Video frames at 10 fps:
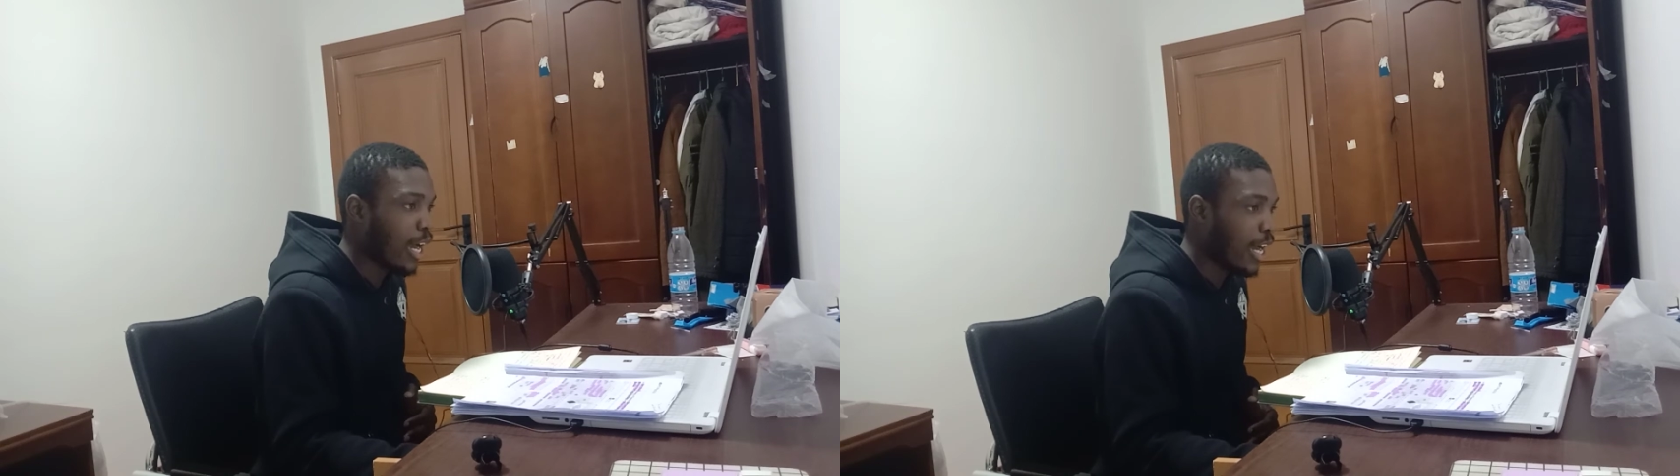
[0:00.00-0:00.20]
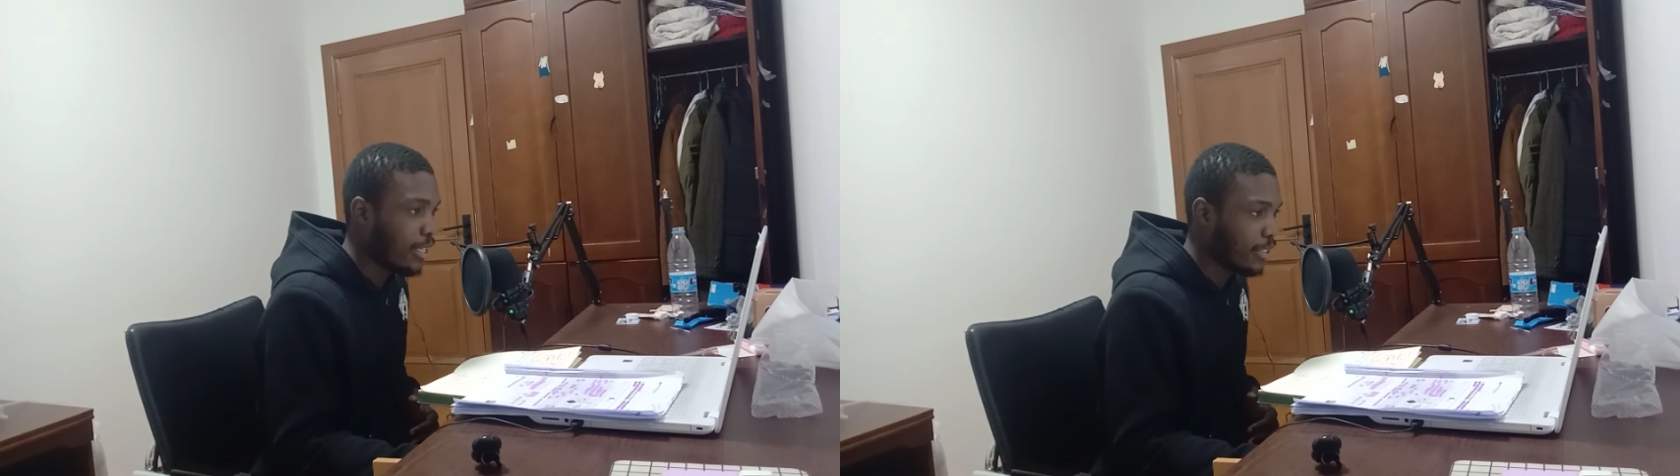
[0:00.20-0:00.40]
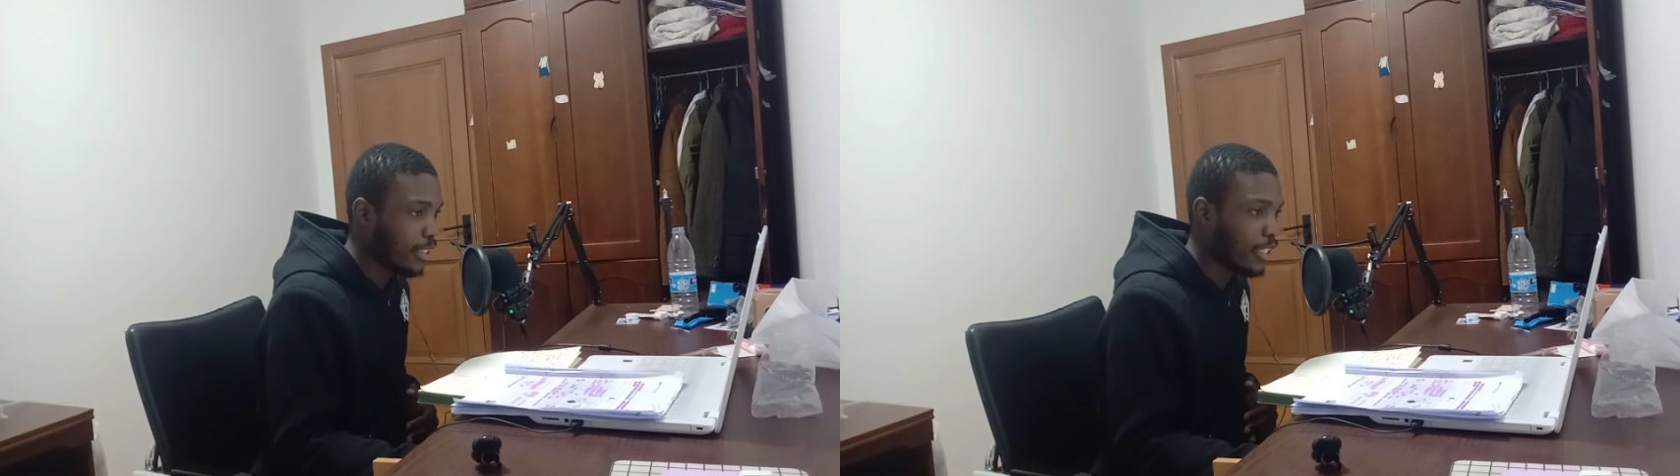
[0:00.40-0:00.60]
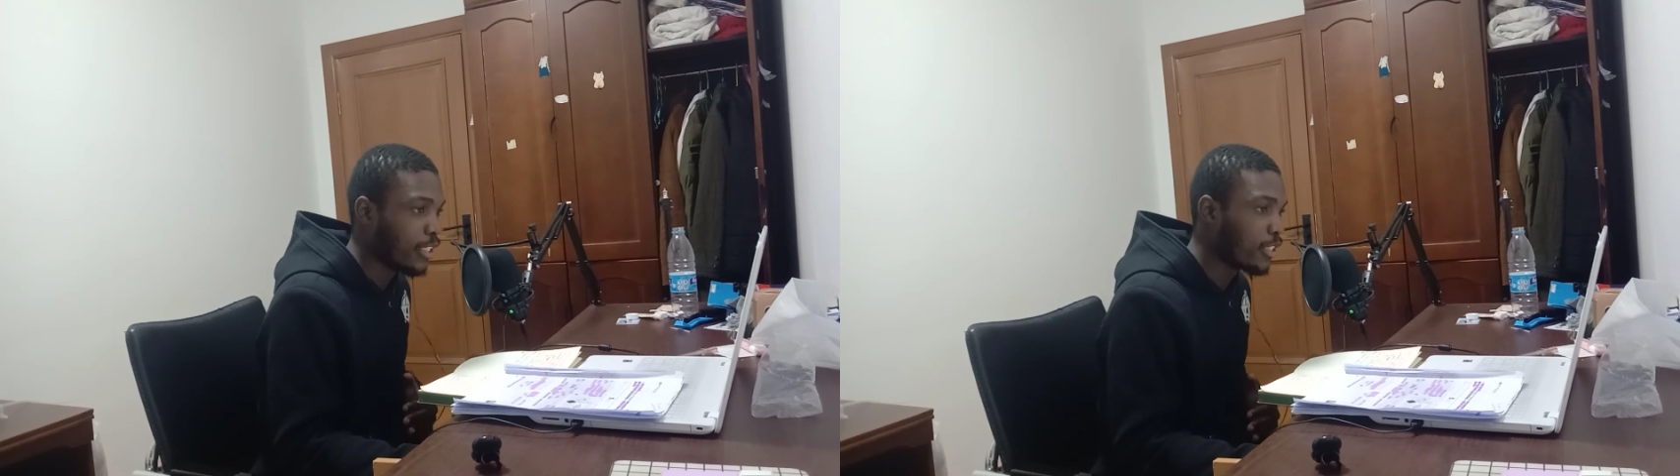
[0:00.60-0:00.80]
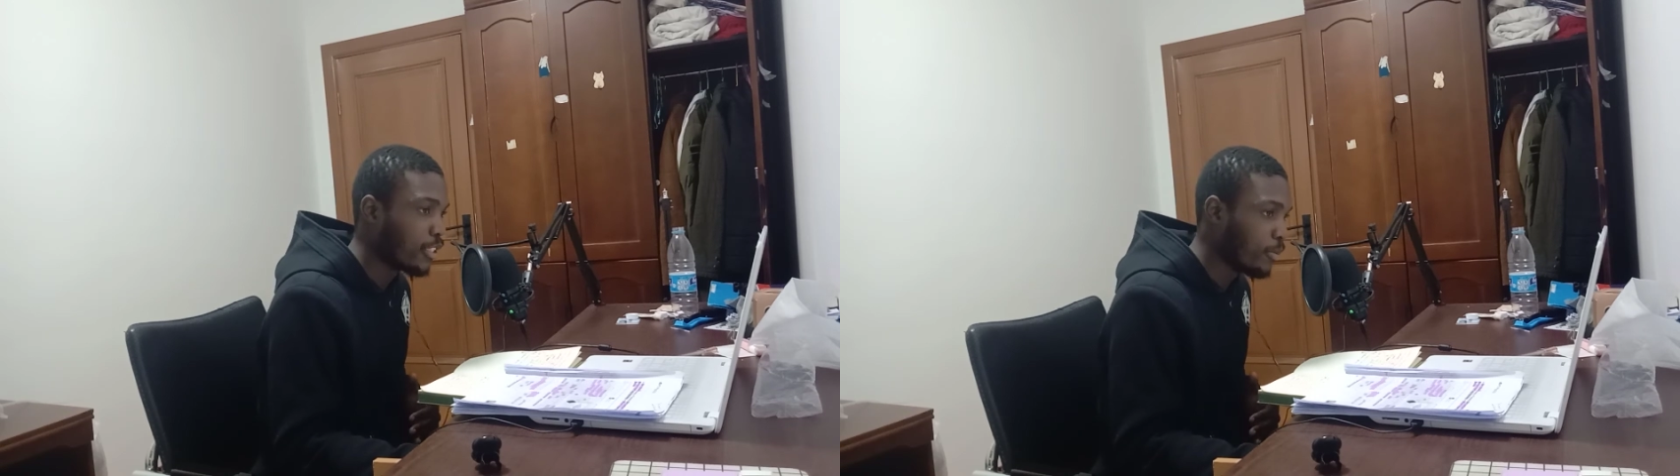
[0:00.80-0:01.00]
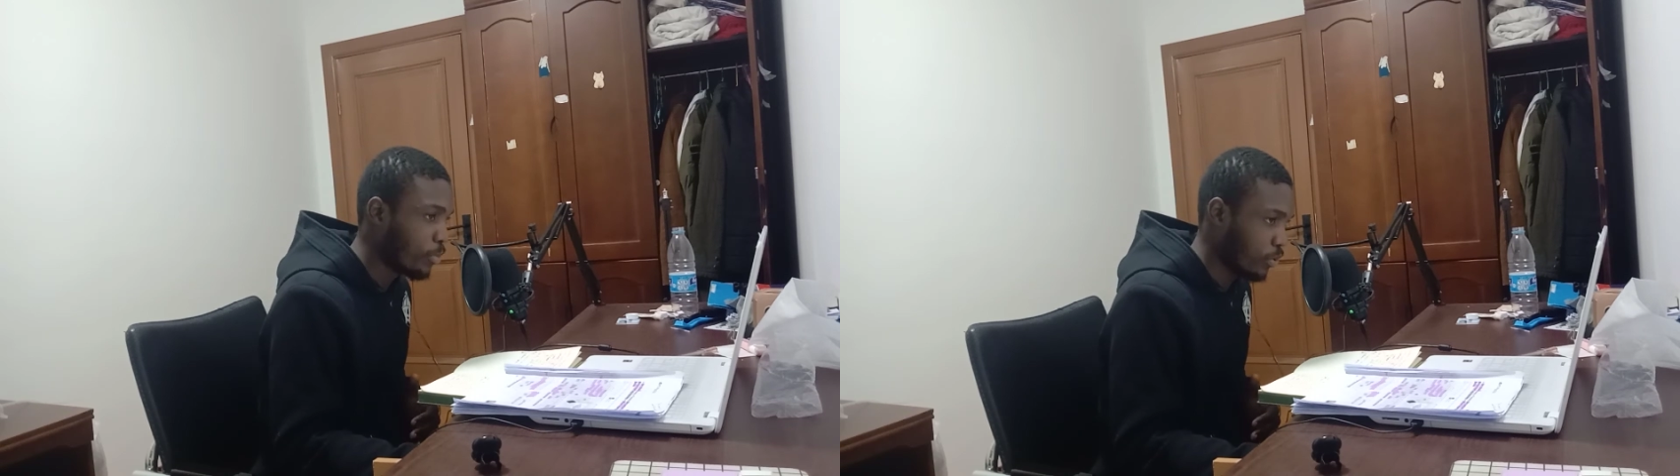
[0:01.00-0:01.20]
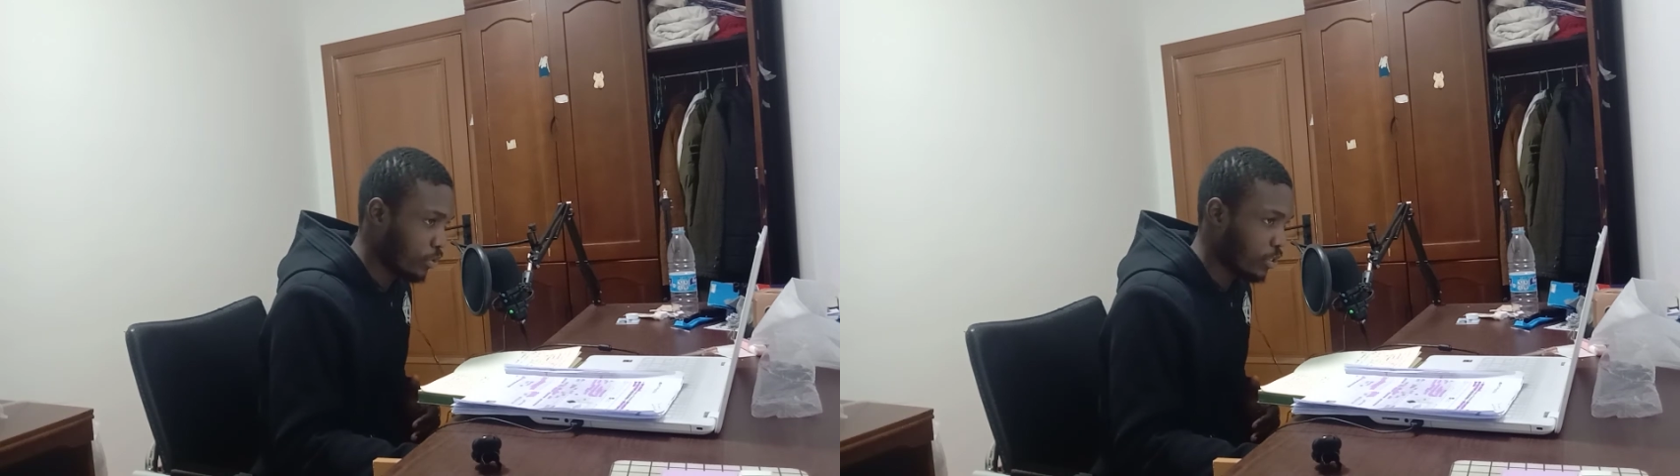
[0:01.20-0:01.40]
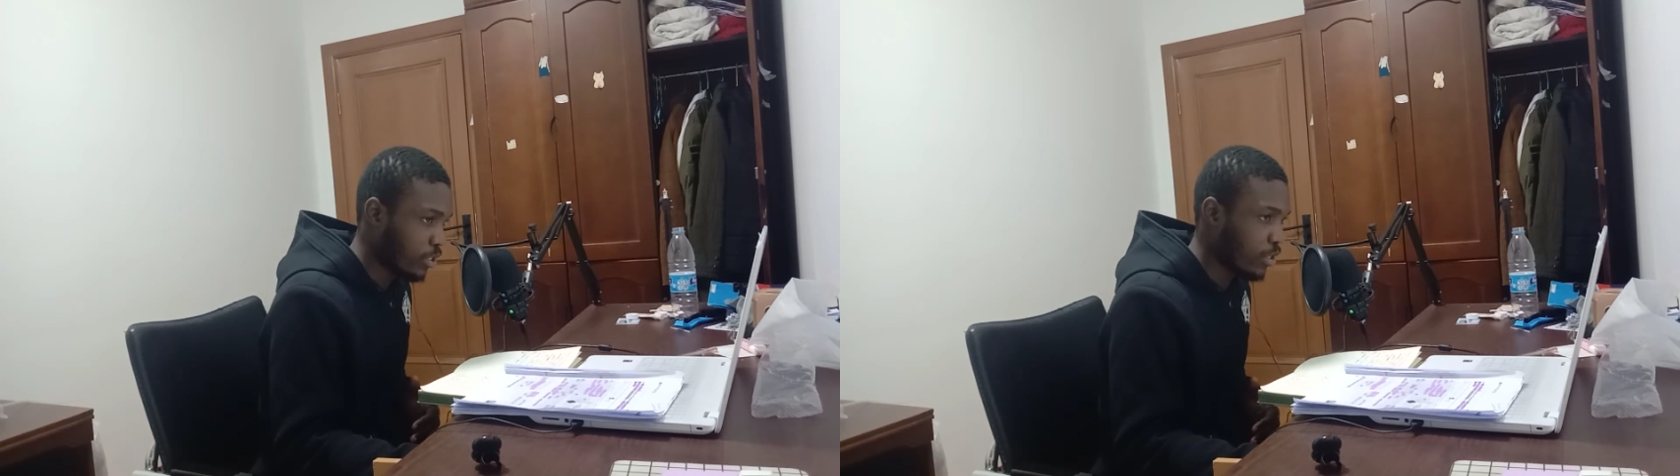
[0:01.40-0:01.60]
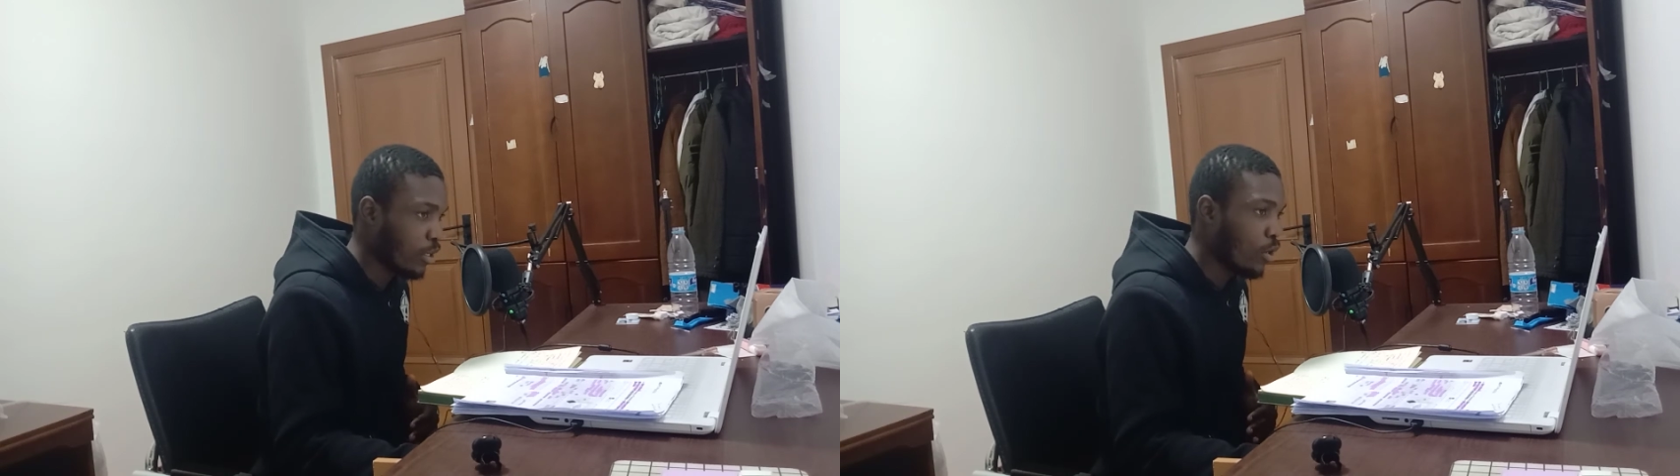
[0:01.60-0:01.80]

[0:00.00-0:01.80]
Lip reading: had a good potential